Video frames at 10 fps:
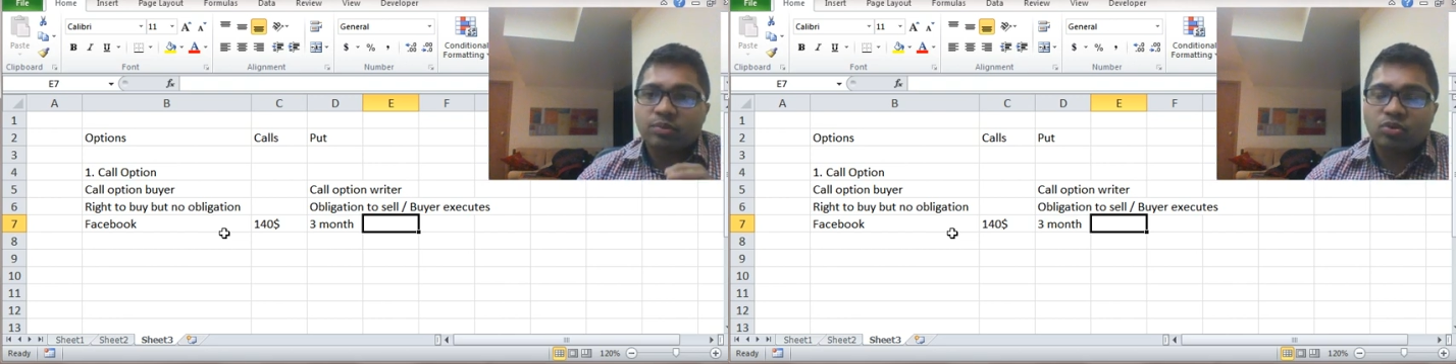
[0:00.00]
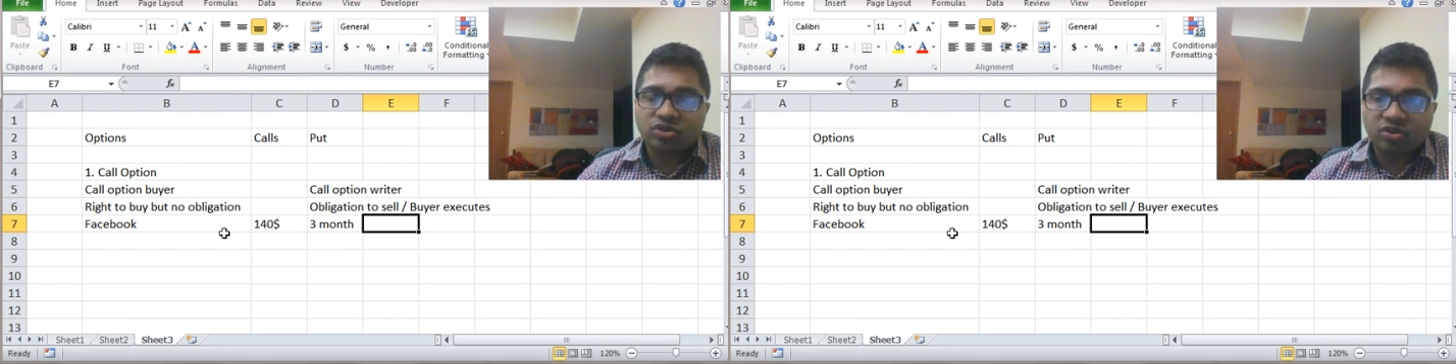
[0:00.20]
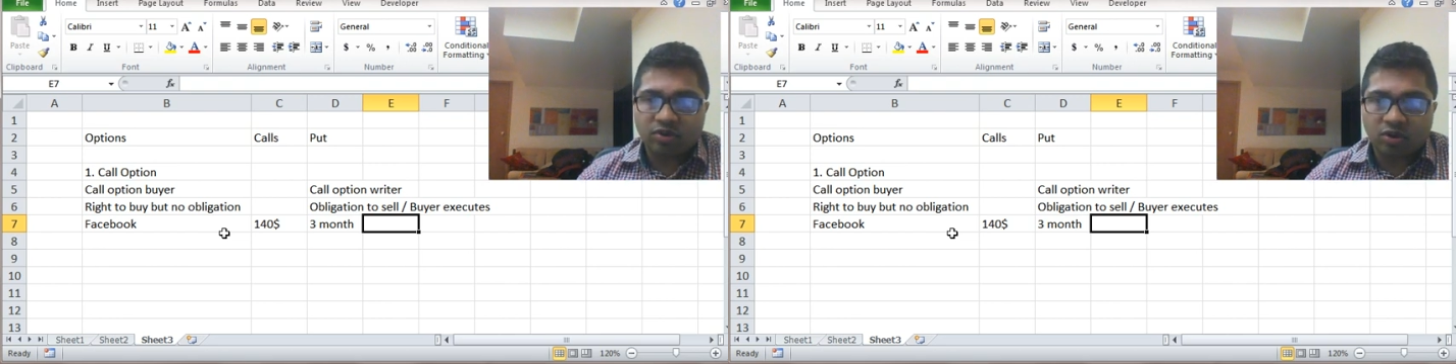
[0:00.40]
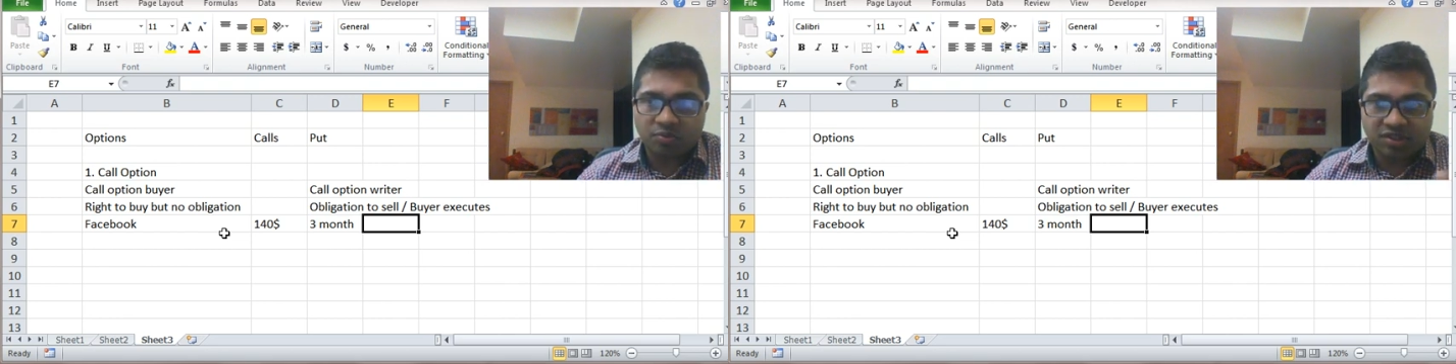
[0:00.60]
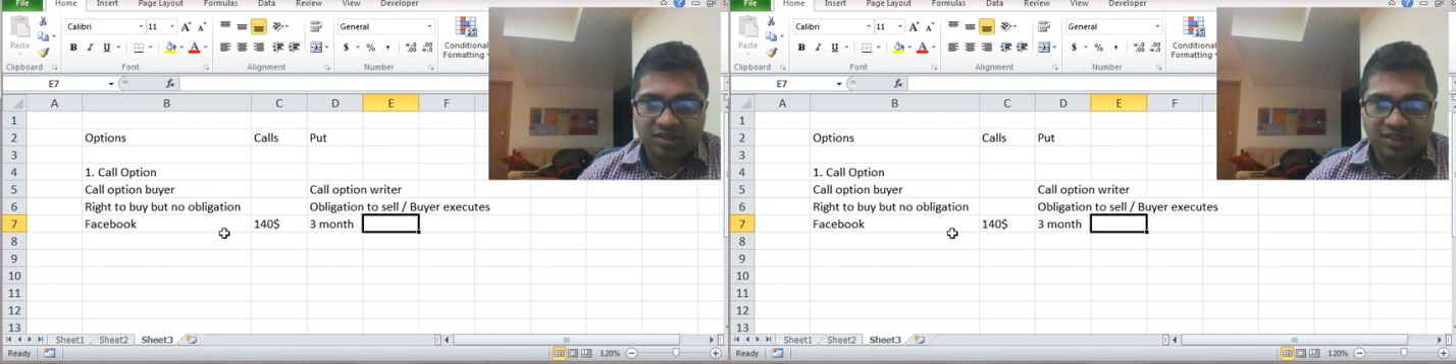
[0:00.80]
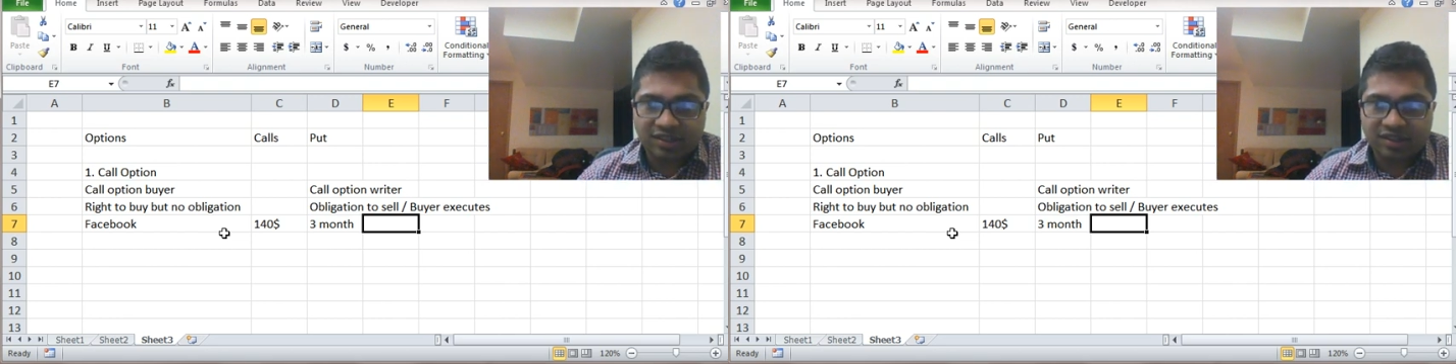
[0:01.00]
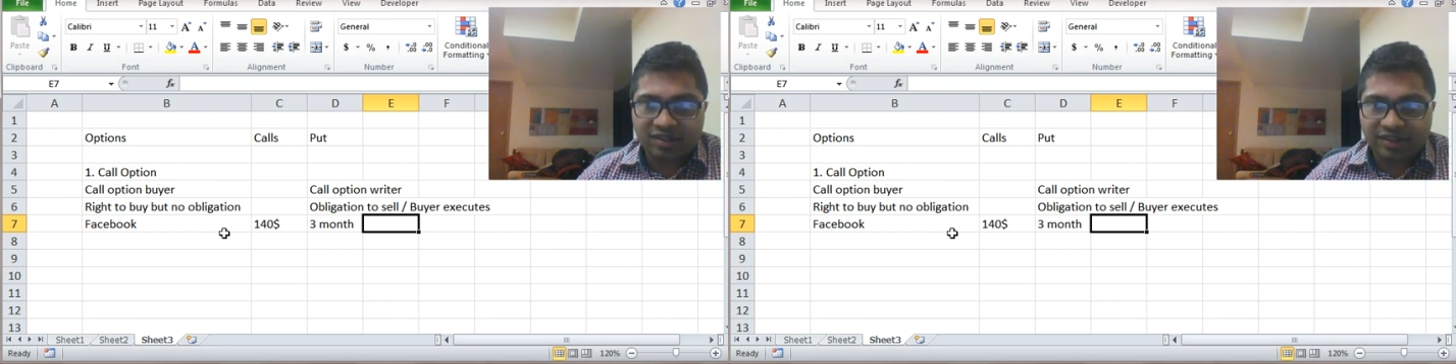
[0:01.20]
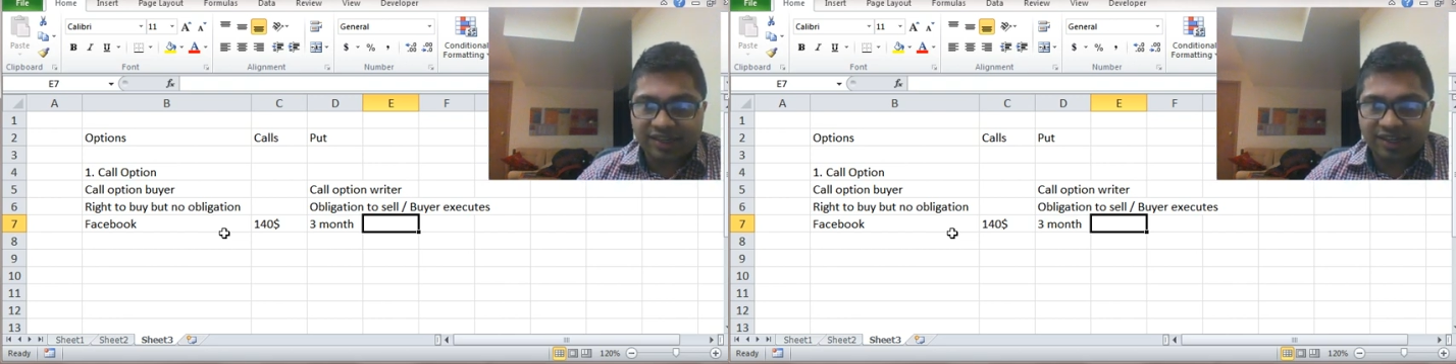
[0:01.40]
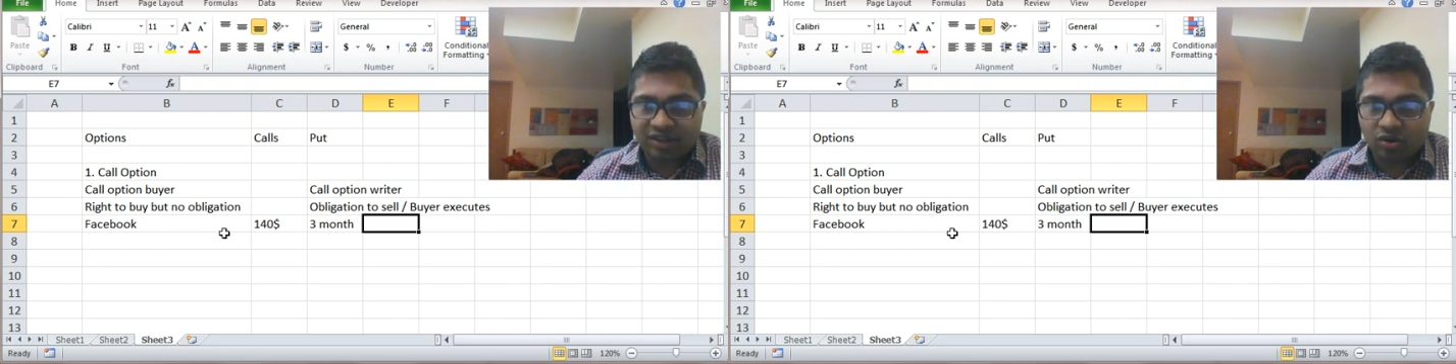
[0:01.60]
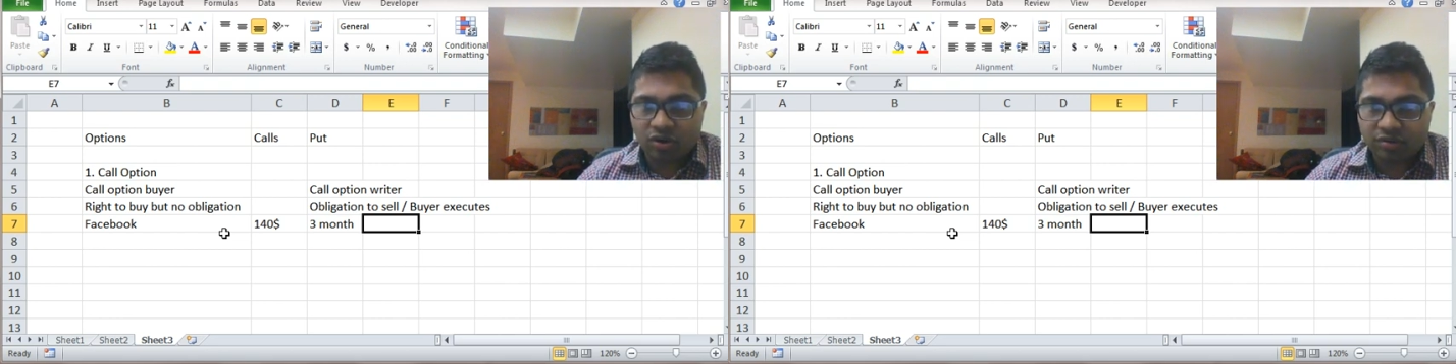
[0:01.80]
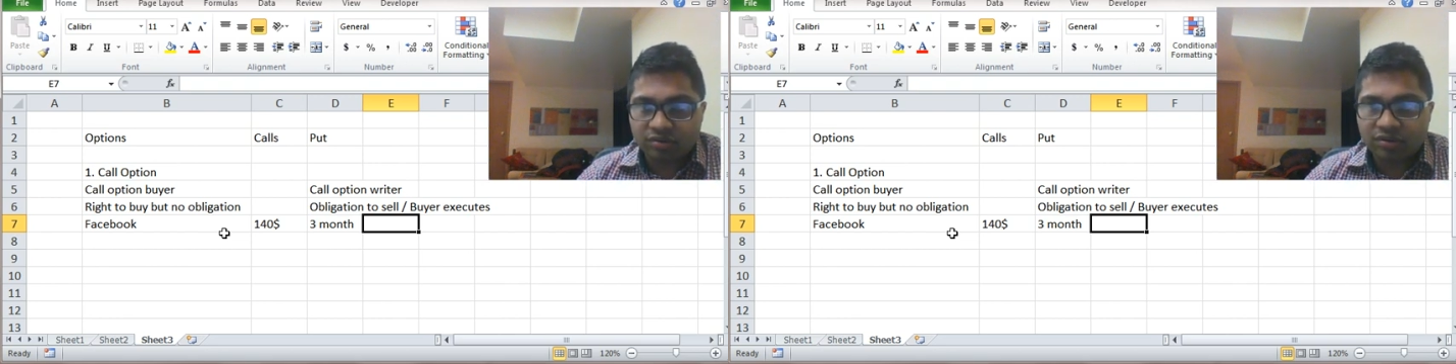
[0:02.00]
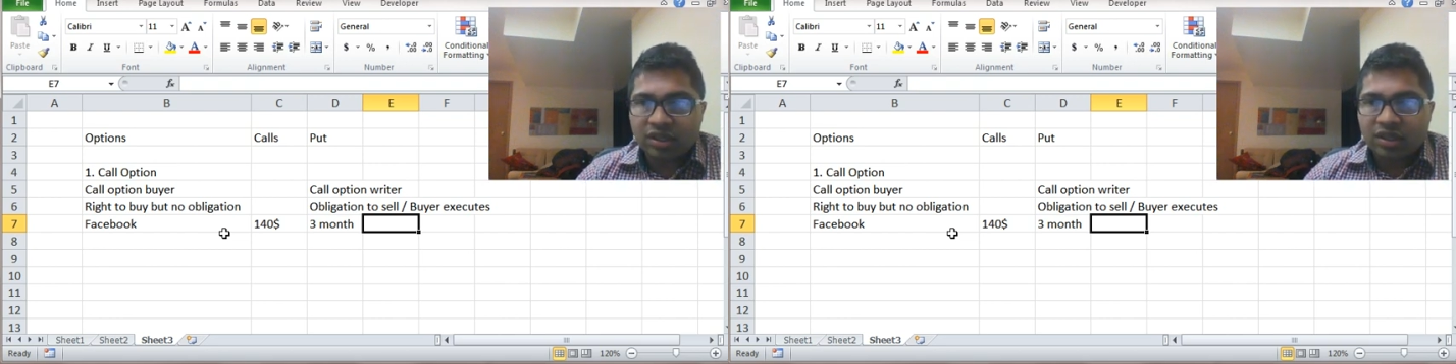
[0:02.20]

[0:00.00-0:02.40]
Most of the options that are traded on